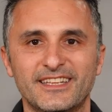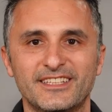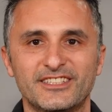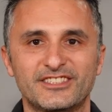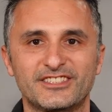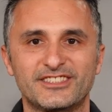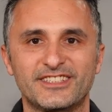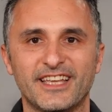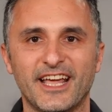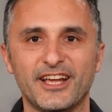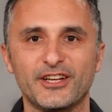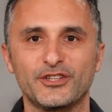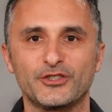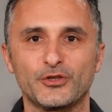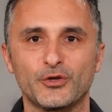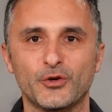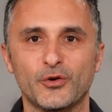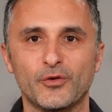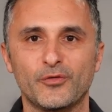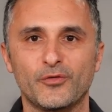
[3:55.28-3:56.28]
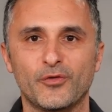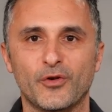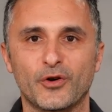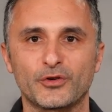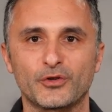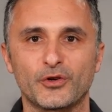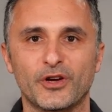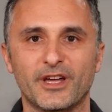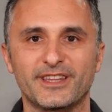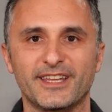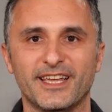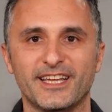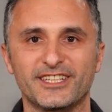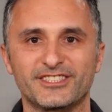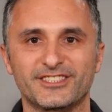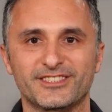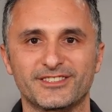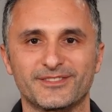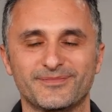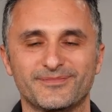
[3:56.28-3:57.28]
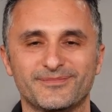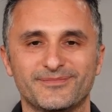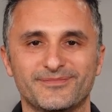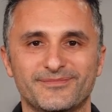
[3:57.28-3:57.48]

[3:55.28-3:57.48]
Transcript: Thank you for your attention.